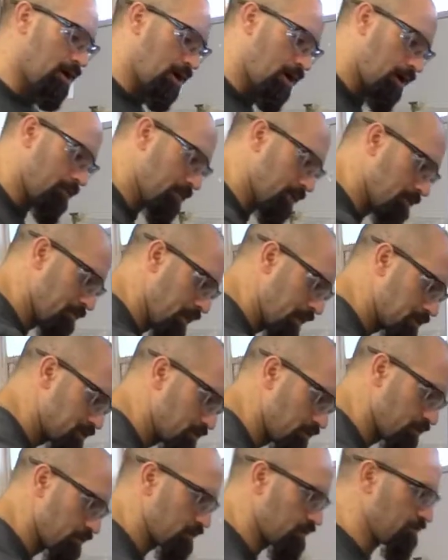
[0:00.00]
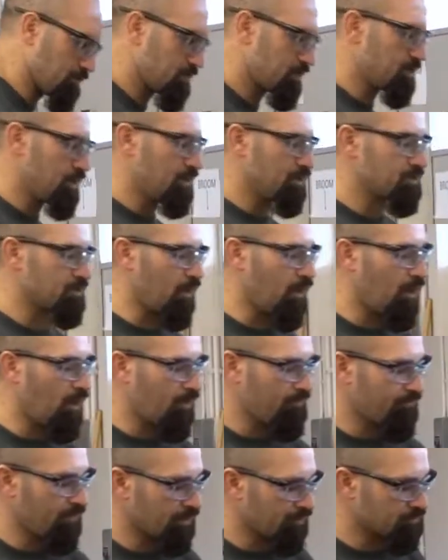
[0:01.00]
I'm going to make sure that the machine is
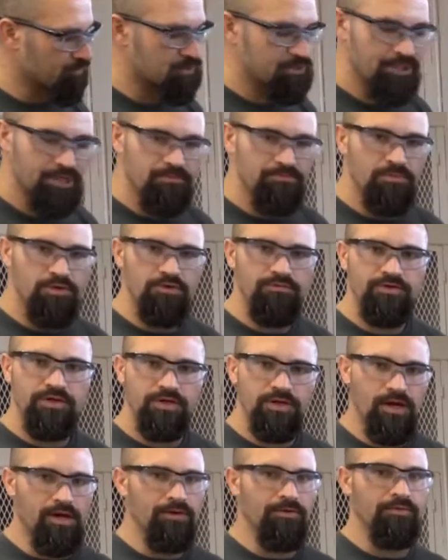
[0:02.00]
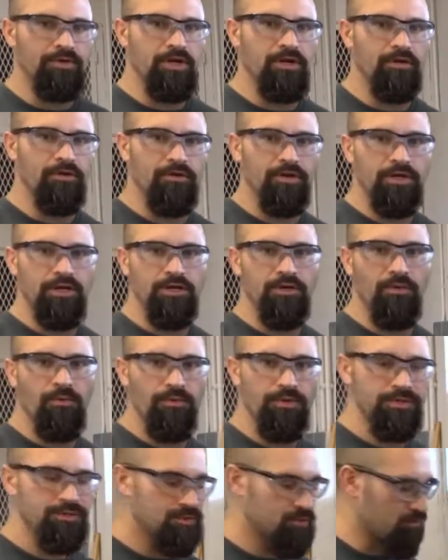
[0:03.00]
off. I don't see it moving. I don't hear any
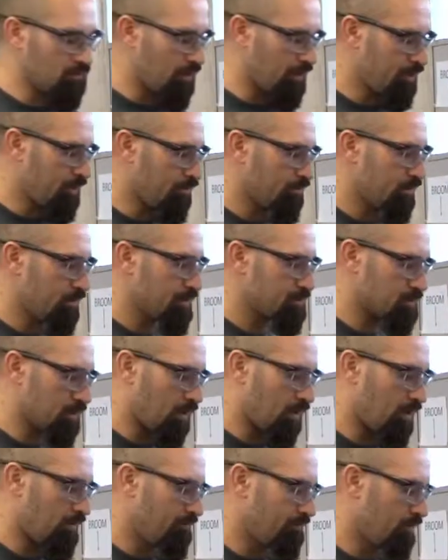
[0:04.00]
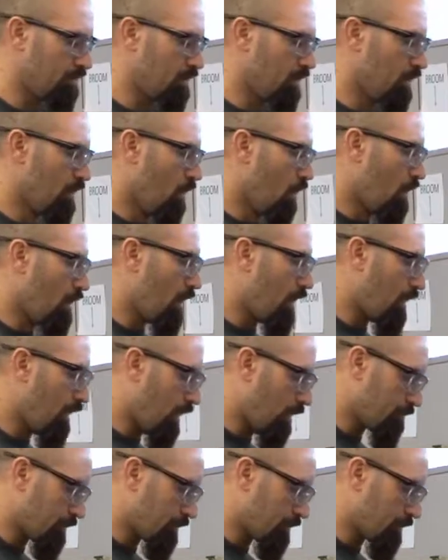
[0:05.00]
noise, so I know that it's off.